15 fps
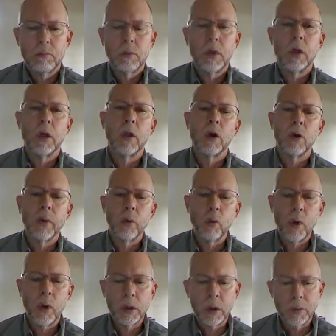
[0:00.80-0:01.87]
Hello and
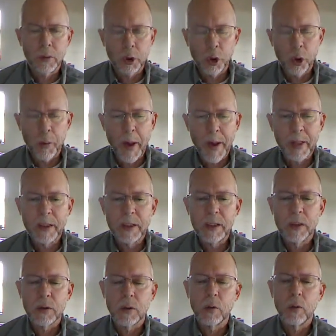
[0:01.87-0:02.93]
welcome to
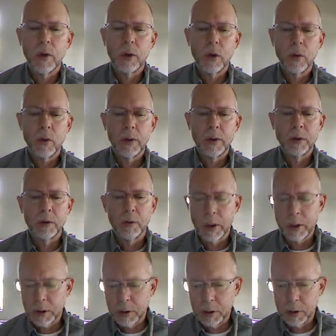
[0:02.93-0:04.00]
Humanities 101
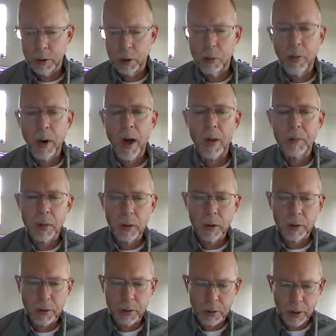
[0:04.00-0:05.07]
Introduction to Pop
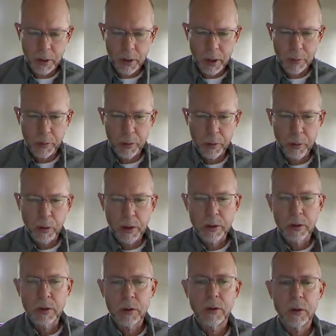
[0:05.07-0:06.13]
Culture. I am your
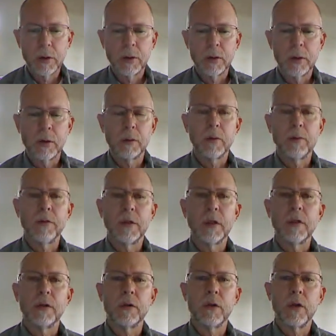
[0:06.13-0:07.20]
instructor,
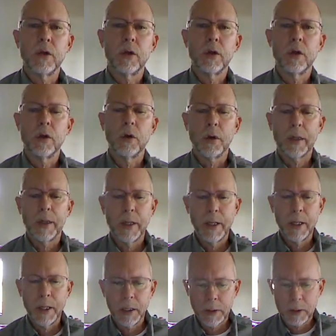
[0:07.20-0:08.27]
Professor Kirk
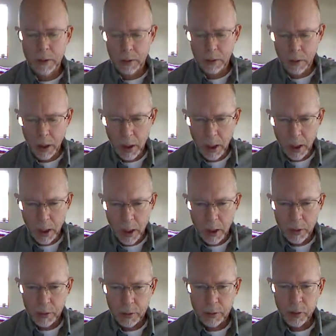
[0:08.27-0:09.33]
Higgins.
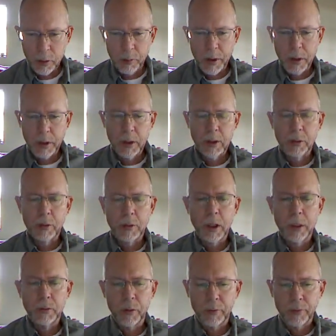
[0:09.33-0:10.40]
This will be an
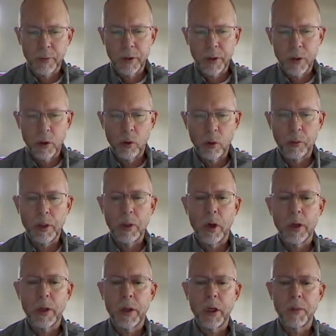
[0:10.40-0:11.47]
introductory video. We'll be
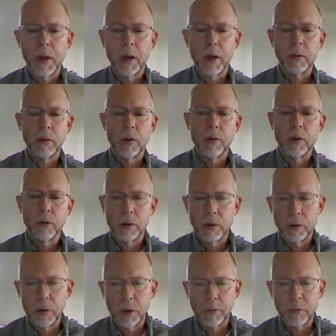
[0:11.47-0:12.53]
talking about the
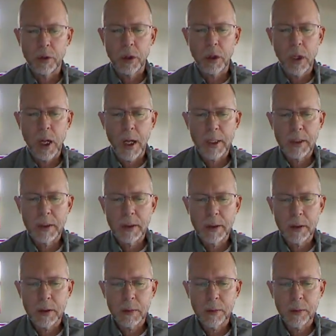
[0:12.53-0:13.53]
two different classes.